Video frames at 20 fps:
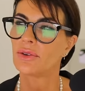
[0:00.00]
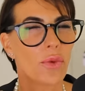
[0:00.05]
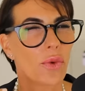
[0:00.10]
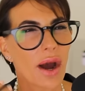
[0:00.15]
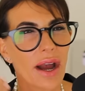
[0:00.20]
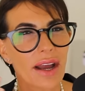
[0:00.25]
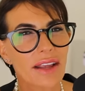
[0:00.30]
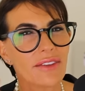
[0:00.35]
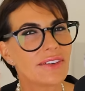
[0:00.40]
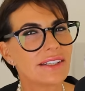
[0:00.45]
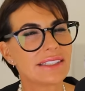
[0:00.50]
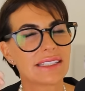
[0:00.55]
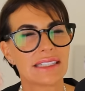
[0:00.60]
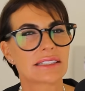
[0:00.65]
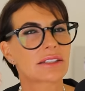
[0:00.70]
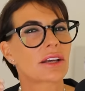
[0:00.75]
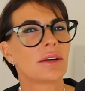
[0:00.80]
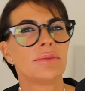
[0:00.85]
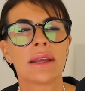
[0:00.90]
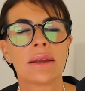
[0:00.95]
why this
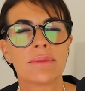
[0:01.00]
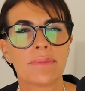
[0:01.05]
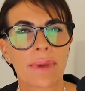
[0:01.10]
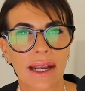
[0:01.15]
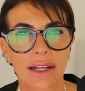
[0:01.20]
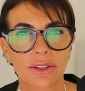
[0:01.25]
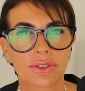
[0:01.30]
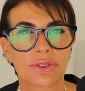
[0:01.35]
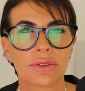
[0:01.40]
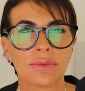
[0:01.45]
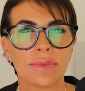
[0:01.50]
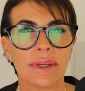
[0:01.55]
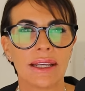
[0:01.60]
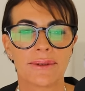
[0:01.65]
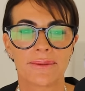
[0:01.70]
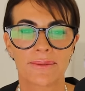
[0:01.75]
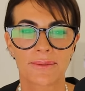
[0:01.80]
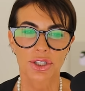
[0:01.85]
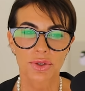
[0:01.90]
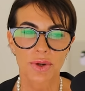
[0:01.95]
is coming back to
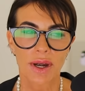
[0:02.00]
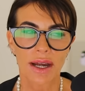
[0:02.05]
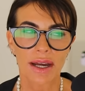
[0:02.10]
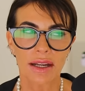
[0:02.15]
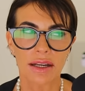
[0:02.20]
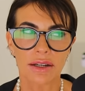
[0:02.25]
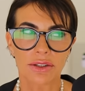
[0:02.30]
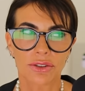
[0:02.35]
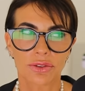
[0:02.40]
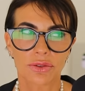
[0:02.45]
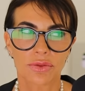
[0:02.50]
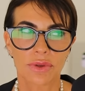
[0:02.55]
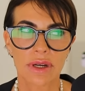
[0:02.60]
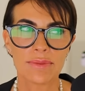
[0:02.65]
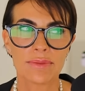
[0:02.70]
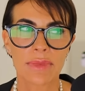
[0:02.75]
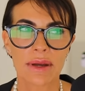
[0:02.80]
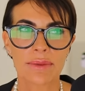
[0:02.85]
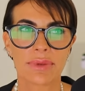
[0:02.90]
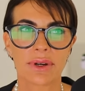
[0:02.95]
me? Try to
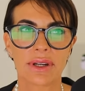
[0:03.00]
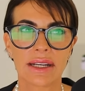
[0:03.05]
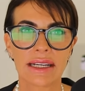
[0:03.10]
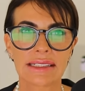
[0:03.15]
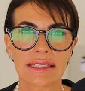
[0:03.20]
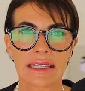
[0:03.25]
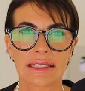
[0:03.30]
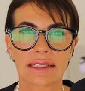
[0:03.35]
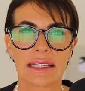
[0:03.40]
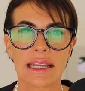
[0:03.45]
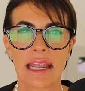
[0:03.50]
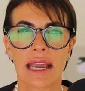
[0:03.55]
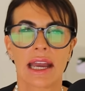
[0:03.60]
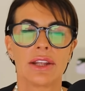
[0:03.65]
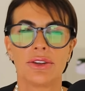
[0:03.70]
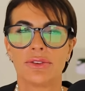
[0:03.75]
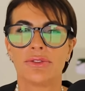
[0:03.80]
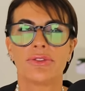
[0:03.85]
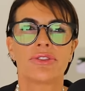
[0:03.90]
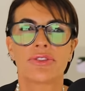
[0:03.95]
remember exactly how
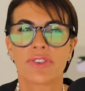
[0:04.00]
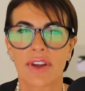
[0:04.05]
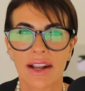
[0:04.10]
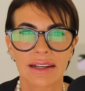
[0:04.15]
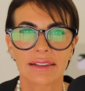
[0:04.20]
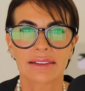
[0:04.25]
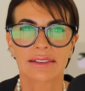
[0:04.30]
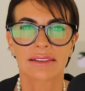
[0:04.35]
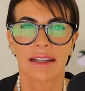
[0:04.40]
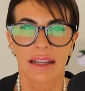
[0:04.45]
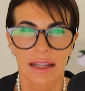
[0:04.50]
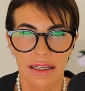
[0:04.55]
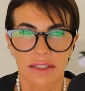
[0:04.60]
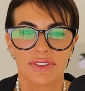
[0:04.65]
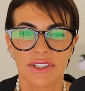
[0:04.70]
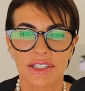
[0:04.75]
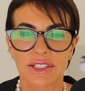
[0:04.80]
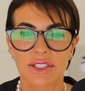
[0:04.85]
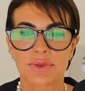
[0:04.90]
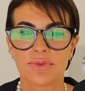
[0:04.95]
you felt at
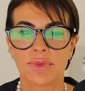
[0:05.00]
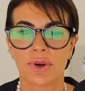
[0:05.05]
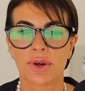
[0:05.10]
this